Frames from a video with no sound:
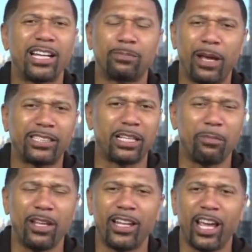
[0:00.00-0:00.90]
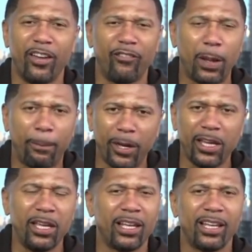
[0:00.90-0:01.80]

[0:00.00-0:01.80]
has basically been the MVP